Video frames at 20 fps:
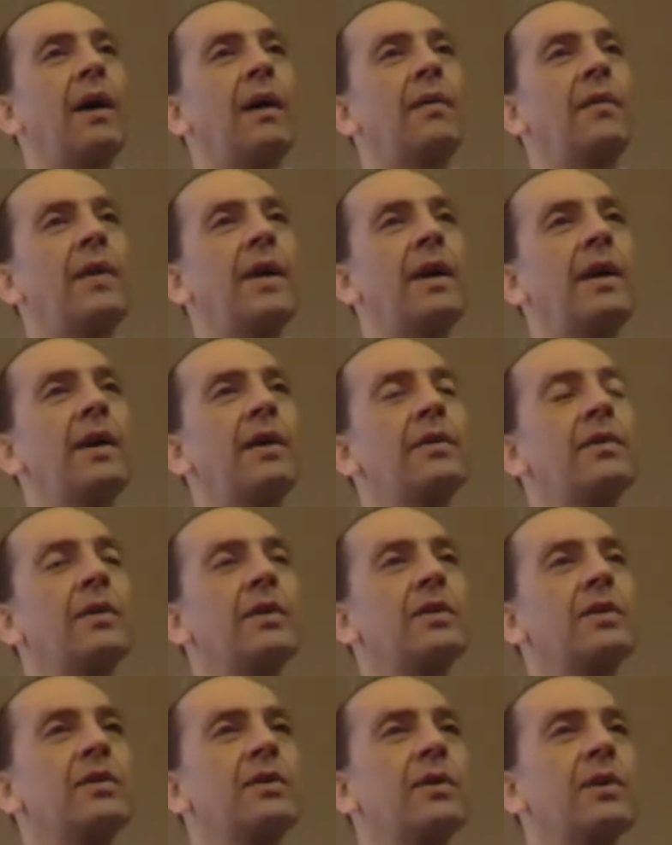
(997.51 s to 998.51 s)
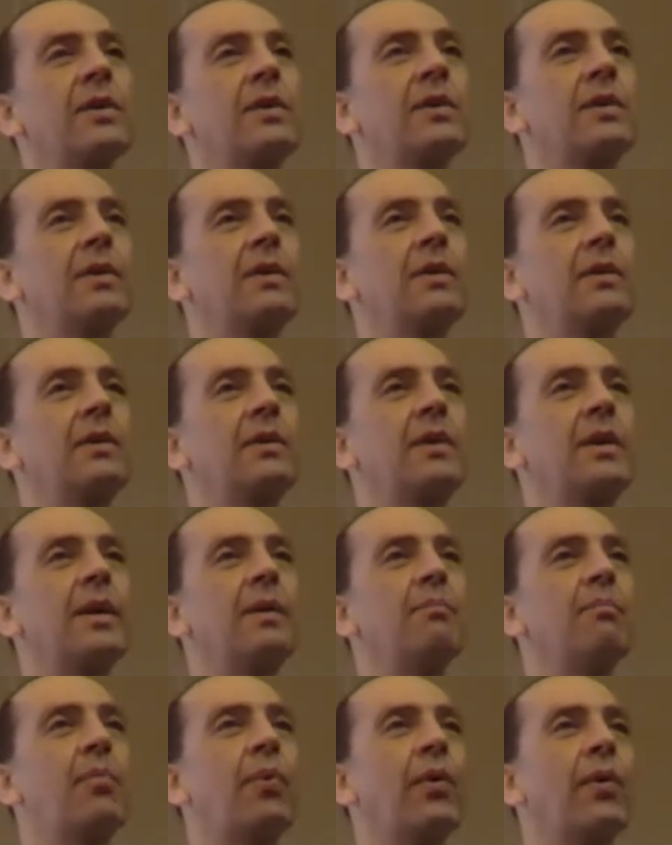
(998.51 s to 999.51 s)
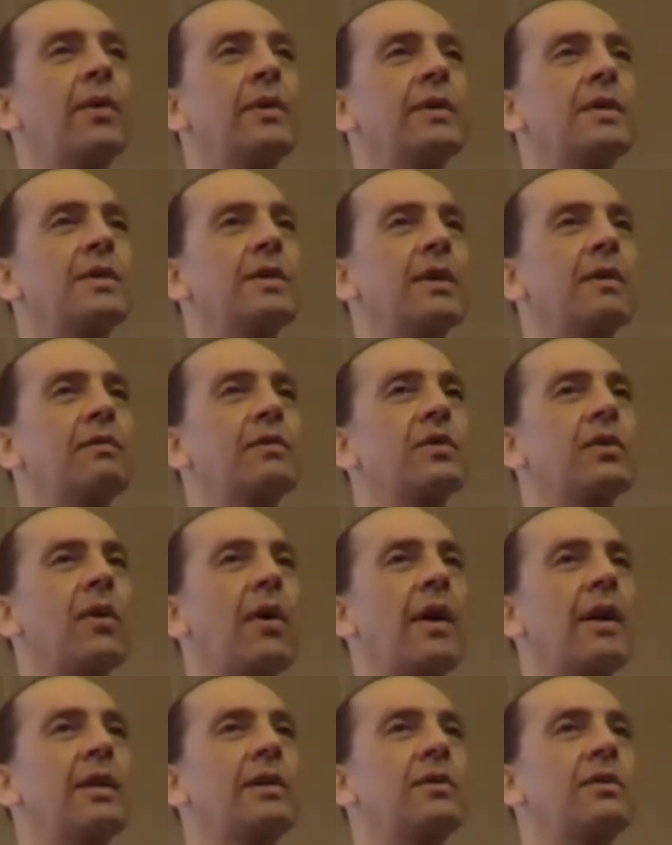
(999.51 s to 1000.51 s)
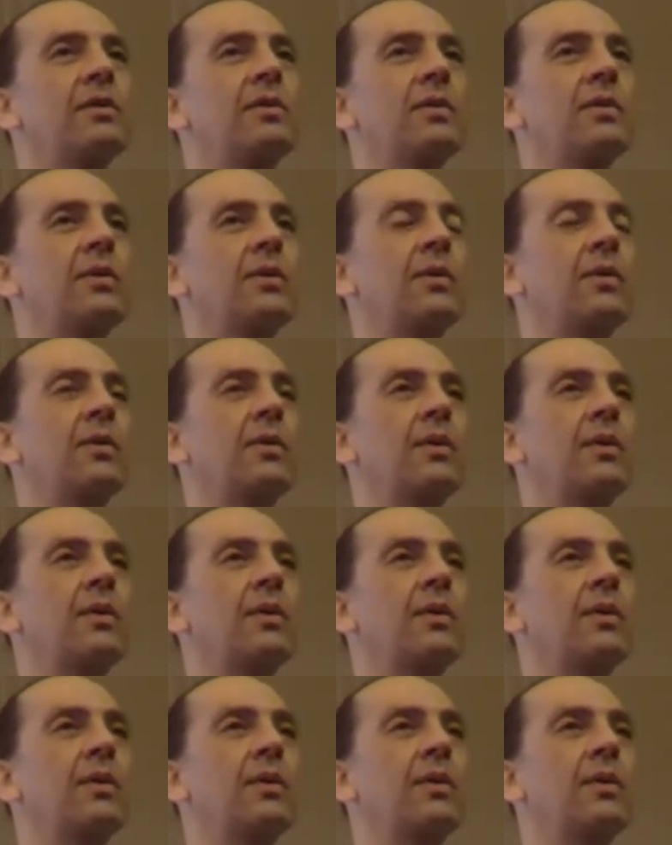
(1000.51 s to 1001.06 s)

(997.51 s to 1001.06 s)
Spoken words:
they understood the importance of trying to